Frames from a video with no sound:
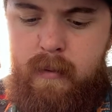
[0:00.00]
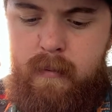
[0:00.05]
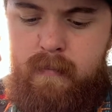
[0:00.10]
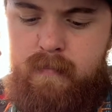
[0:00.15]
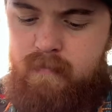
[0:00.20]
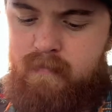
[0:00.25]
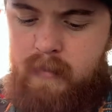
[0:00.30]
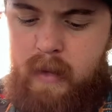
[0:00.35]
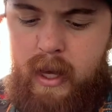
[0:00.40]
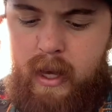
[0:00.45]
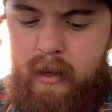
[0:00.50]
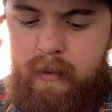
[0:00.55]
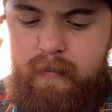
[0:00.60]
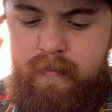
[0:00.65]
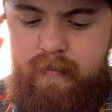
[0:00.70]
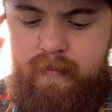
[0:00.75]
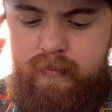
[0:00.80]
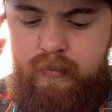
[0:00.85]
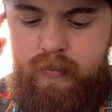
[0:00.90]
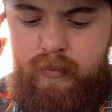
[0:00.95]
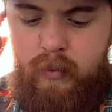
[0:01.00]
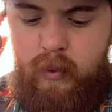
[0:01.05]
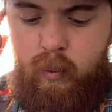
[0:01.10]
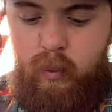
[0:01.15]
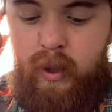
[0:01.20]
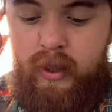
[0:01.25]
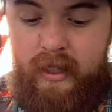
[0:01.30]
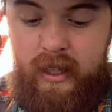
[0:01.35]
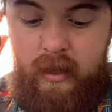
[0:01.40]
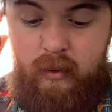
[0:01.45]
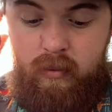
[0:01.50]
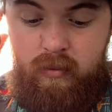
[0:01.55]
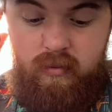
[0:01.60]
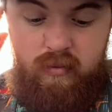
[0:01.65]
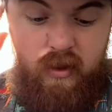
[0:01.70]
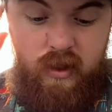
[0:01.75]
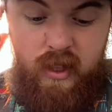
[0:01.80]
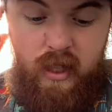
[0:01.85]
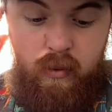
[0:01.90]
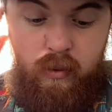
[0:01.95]
Yeah, what that
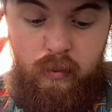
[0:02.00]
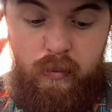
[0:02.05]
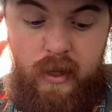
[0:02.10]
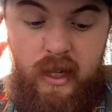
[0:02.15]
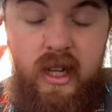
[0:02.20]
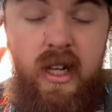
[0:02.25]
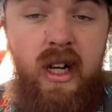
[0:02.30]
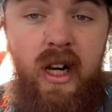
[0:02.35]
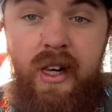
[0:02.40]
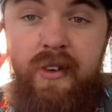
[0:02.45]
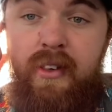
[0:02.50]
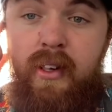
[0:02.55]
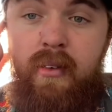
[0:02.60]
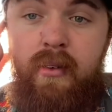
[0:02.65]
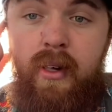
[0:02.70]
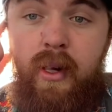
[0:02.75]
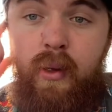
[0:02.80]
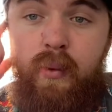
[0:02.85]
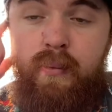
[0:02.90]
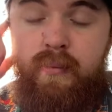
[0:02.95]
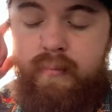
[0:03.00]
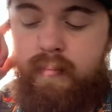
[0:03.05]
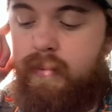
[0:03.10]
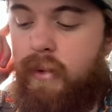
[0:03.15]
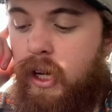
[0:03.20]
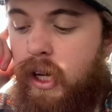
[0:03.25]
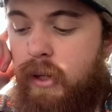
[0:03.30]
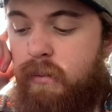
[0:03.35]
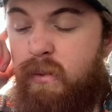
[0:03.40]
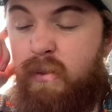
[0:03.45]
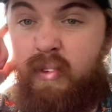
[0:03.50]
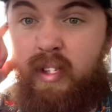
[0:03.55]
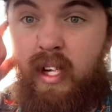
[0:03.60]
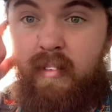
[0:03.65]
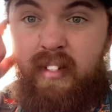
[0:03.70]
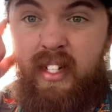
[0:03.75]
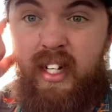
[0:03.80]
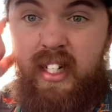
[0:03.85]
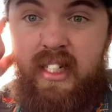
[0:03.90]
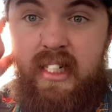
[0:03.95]
will be, I don't know. If you have
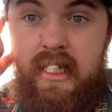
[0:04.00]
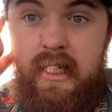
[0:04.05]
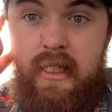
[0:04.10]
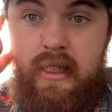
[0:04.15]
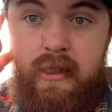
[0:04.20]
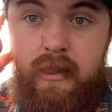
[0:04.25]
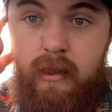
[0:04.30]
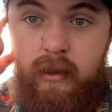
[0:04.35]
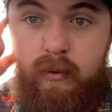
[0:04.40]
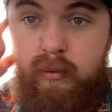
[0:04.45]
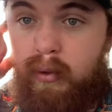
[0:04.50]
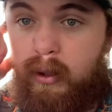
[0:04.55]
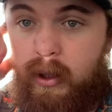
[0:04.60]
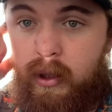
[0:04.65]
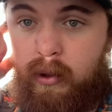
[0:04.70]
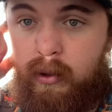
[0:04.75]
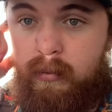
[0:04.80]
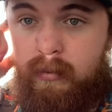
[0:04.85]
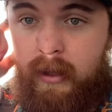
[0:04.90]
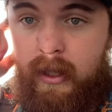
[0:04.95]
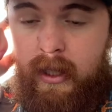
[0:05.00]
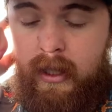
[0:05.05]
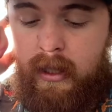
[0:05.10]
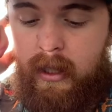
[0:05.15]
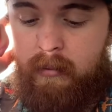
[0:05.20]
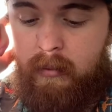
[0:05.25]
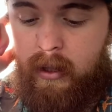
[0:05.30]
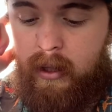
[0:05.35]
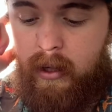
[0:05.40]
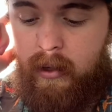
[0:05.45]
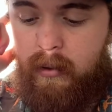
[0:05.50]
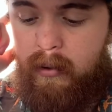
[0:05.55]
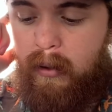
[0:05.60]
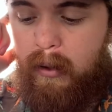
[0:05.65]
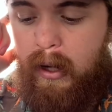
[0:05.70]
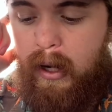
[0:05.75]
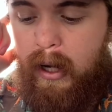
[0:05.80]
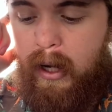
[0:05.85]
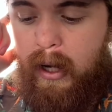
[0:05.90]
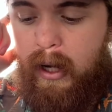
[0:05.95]
an idea of what it could be, let me know.
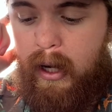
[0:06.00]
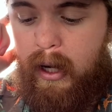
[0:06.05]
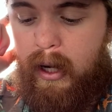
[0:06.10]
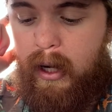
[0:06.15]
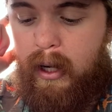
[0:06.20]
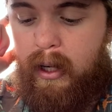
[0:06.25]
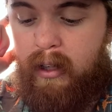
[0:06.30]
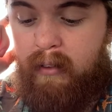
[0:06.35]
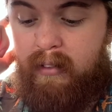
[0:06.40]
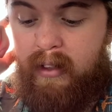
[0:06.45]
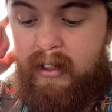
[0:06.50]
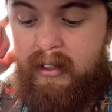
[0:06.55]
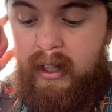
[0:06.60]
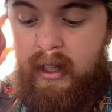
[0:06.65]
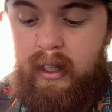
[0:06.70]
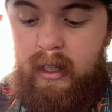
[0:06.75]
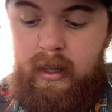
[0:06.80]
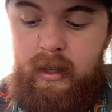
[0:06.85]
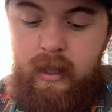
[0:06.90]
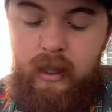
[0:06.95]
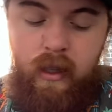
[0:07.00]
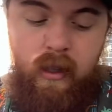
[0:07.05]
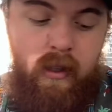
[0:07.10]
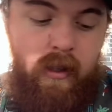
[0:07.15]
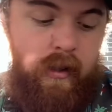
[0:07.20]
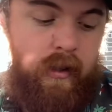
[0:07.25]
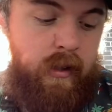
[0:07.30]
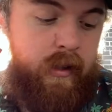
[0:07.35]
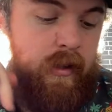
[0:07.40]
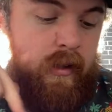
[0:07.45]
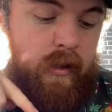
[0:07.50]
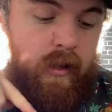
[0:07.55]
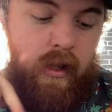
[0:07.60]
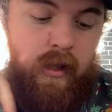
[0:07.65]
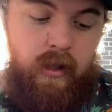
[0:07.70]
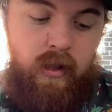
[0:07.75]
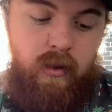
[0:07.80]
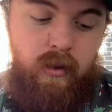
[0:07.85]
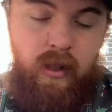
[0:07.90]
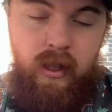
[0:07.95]
If there's anything
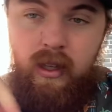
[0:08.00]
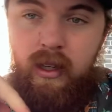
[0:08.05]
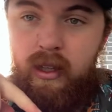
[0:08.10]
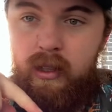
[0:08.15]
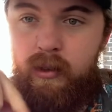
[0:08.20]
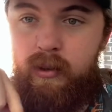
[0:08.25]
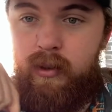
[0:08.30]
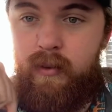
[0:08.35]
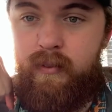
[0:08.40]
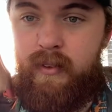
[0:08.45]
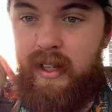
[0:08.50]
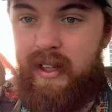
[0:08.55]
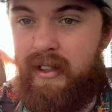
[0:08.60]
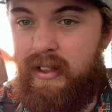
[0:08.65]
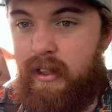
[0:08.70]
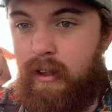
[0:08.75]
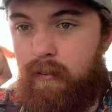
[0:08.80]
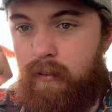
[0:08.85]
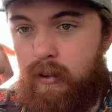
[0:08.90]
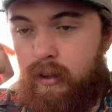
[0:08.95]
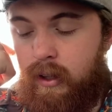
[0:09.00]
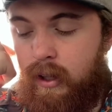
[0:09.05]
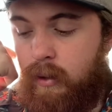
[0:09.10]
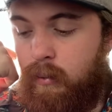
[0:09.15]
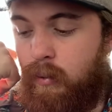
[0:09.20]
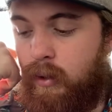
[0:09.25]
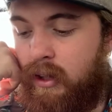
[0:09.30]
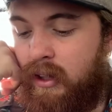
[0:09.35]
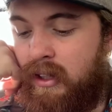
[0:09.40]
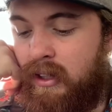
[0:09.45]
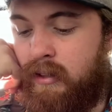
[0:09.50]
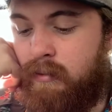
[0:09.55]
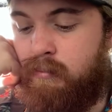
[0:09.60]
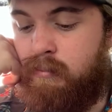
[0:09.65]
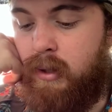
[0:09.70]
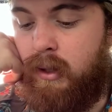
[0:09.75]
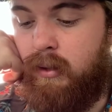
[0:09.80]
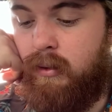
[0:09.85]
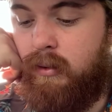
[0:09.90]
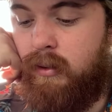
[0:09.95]
that you think I could have done differently with this
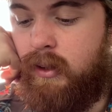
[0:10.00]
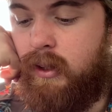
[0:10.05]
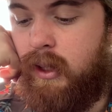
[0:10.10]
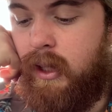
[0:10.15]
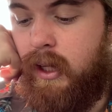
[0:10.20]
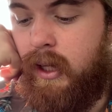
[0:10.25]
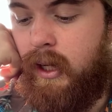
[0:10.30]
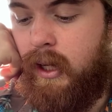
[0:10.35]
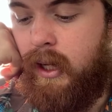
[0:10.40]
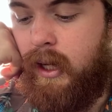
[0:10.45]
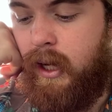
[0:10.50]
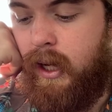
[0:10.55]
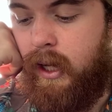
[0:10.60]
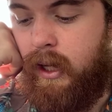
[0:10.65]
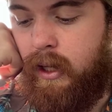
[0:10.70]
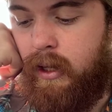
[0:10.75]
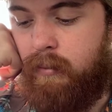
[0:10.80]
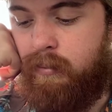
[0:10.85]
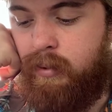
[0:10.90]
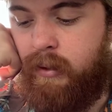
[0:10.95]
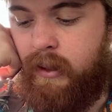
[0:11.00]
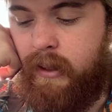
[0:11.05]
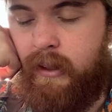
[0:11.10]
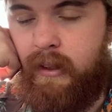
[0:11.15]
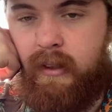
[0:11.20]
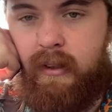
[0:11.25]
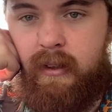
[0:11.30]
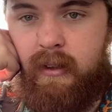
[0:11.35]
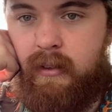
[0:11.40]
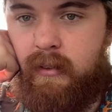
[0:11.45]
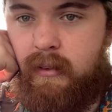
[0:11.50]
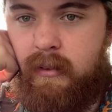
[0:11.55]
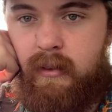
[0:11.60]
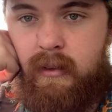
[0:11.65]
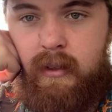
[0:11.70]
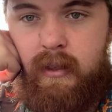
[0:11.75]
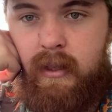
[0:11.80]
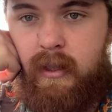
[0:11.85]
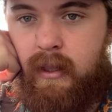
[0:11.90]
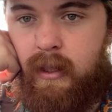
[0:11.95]
build, please
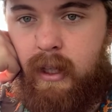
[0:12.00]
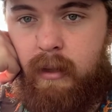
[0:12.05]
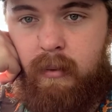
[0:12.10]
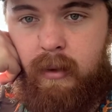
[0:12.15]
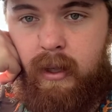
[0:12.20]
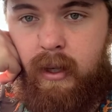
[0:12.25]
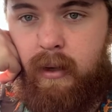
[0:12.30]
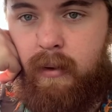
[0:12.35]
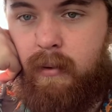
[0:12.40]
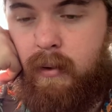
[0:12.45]
let me know.